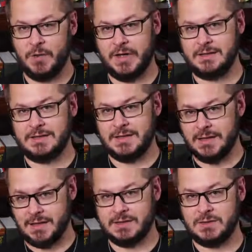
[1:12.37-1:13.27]
We can see
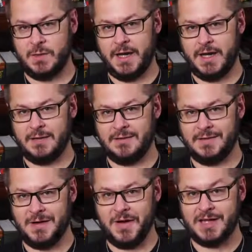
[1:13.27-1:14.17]
this when
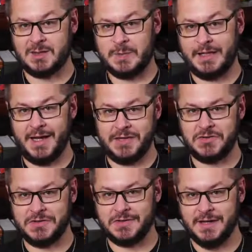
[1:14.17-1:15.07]
their
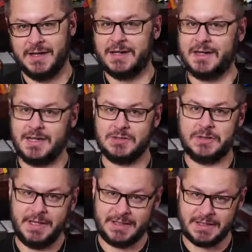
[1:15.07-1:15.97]
explanations
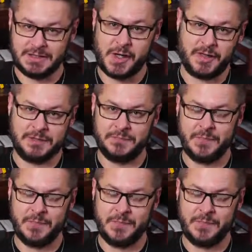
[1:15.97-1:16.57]
contradict each other.